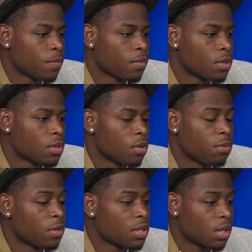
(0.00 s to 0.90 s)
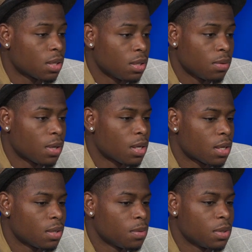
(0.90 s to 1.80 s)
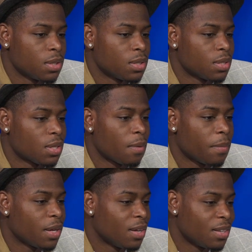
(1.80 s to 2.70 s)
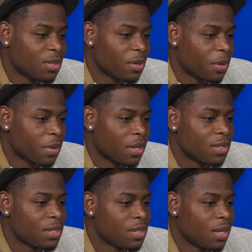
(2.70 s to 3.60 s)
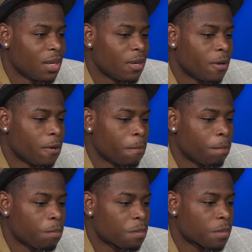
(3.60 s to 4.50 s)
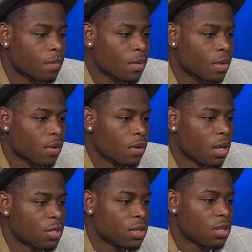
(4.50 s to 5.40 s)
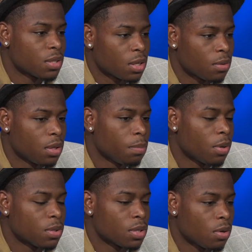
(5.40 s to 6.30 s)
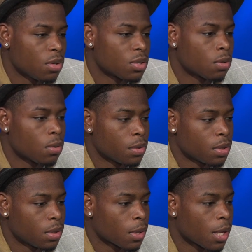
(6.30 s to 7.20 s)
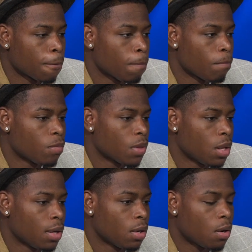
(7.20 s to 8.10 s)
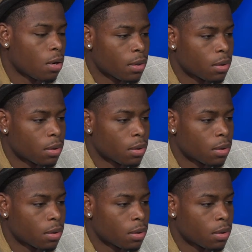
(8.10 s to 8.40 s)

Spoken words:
so the first thing I did was I made the Instagram page, and I just continually posted on the story, like art,